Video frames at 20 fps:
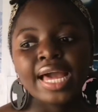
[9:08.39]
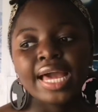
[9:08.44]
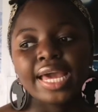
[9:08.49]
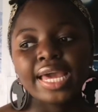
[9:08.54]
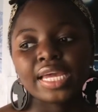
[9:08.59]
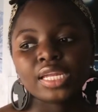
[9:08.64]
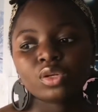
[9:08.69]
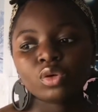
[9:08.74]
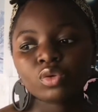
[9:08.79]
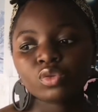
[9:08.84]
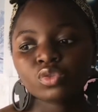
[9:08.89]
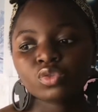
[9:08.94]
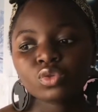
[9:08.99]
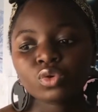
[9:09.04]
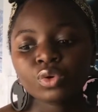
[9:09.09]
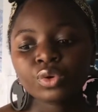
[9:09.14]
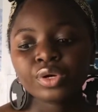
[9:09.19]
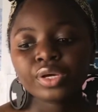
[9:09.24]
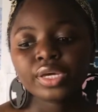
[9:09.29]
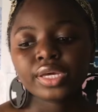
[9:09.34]
and
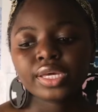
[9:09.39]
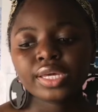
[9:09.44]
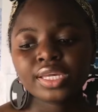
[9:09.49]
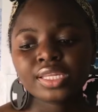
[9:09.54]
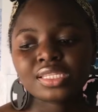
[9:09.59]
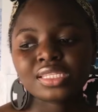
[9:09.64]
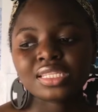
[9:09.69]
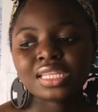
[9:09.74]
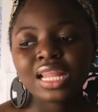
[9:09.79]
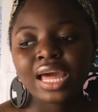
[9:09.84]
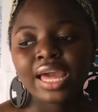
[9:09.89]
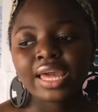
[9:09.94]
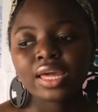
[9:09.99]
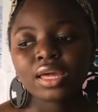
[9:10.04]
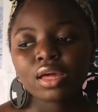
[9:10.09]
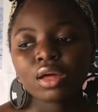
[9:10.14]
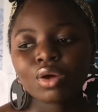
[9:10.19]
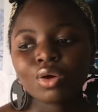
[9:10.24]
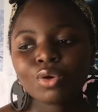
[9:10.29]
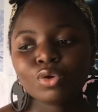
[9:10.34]
also it's like
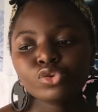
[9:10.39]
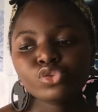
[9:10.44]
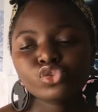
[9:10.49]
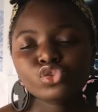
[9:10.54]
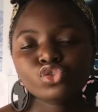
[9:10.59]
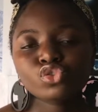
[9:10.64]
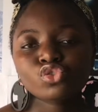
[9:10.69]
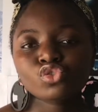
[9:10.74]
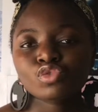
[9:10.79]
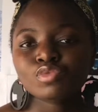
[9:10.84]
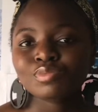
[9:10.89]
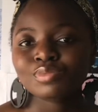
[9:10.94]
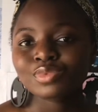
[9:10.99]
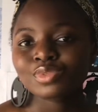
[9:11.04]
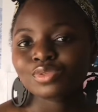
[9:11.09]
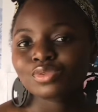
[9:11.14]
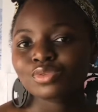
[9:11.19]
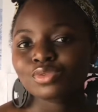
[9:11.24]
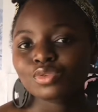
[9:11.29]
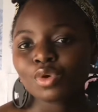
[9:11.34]
consumes
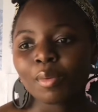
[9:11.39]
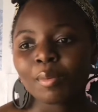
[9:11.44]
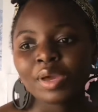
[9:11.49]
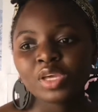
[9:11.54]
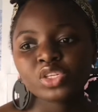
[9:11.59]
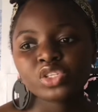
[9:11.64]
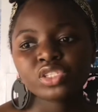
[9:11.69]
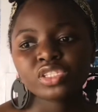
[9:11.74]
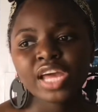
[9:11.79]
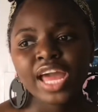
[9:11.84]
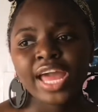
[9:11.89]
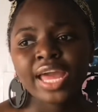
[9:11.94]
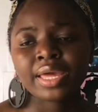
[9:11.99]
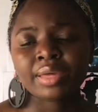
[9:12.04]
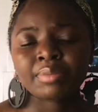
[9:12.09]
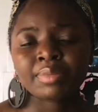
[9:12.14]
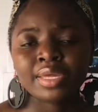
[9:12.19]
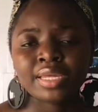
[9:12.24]
so much time,